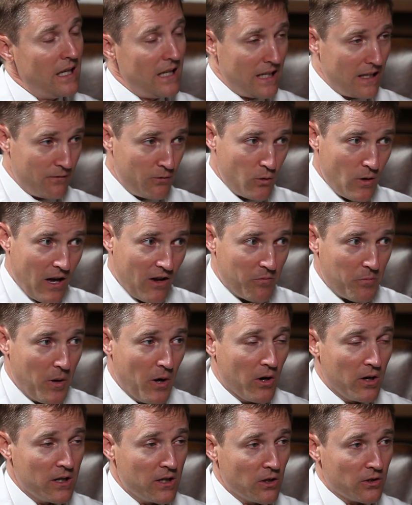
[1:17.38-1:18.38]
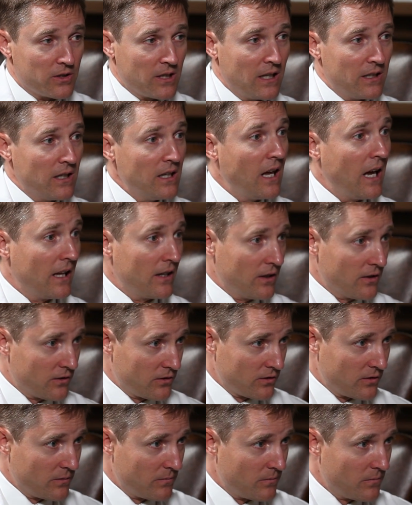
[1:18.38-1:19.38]
If you have peroneal
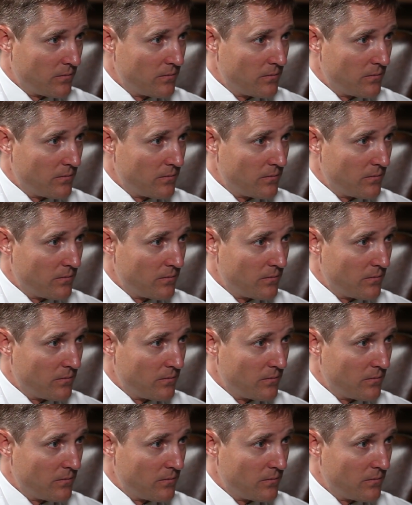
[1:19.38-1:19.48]
tendonitis,